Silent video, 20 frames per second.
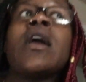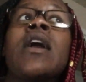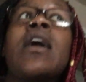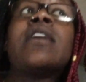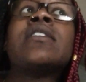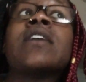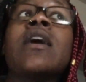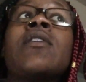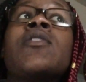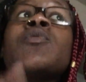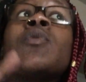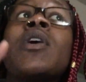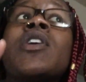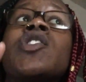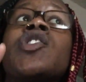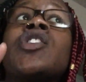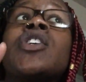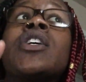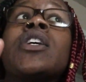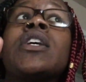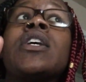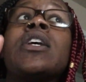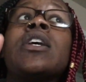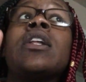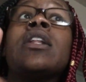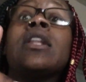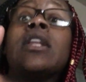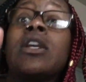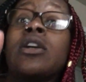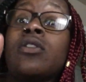Because I was
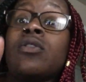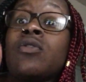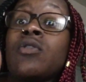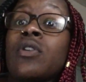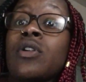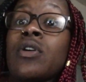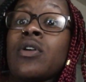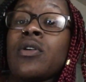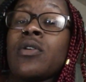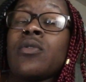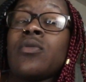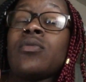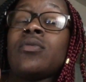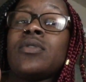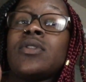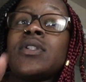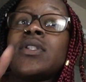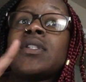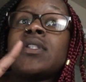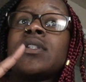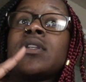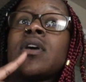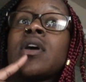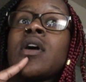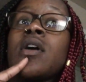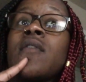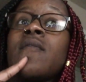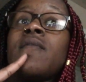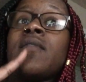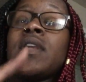watching Leah Gordon's
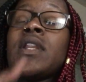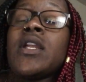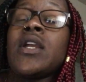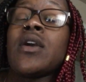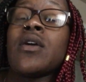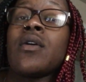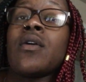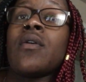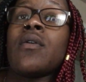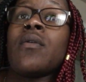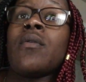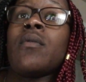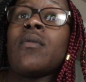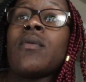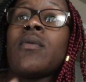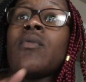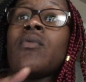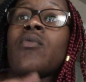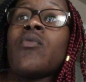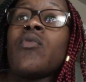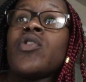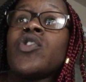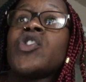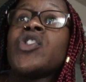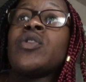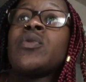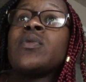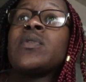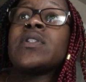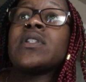video where
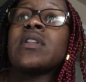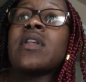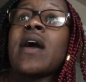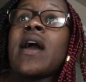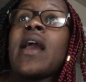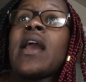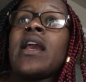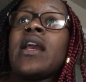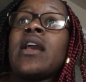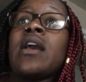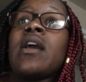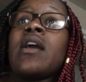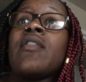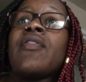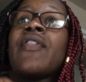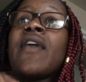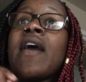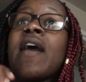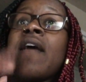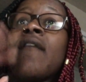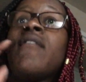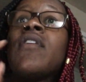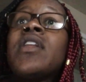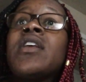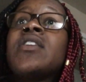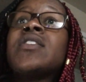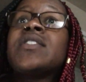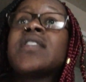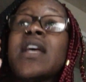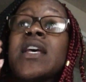she was like, the
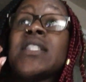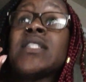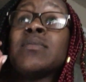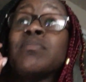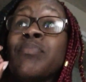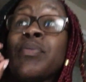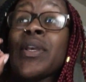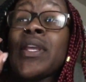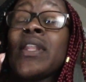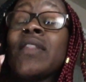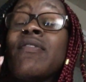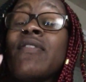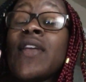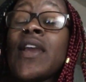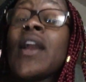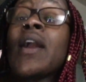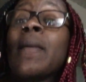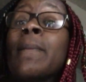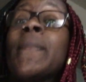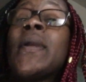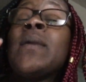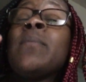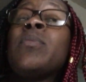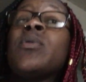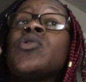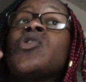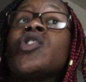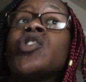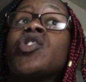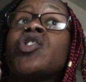evidence has been there.
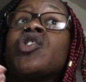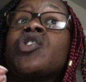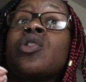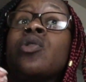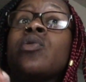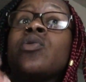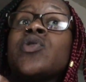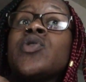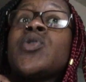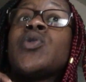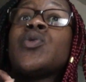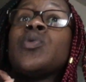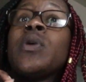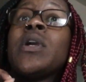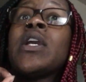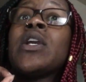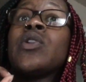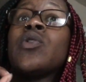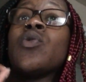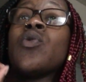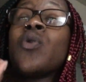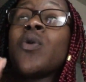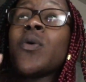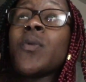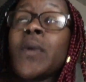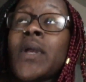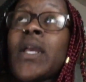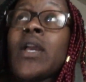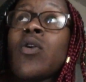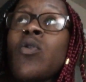People just chose to
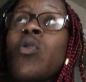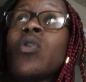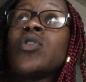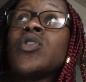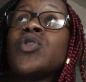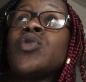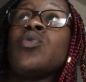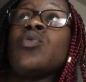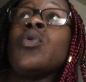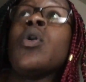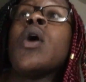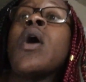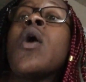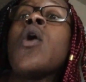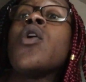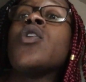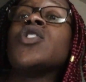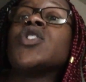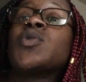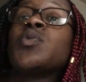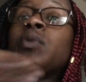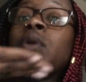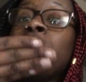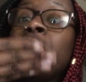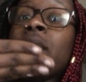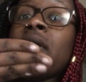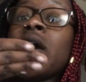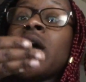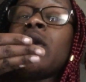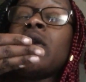ignore it or to
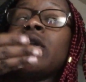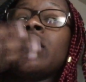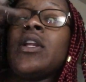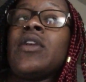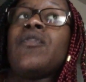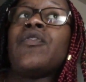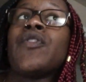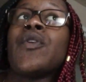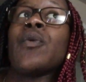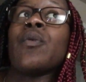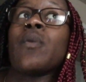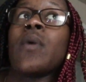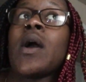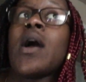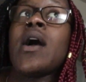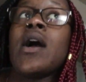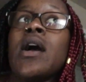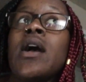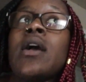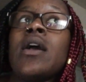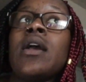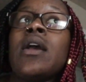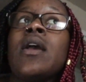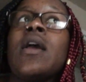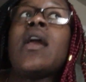sweep it underneath the rug.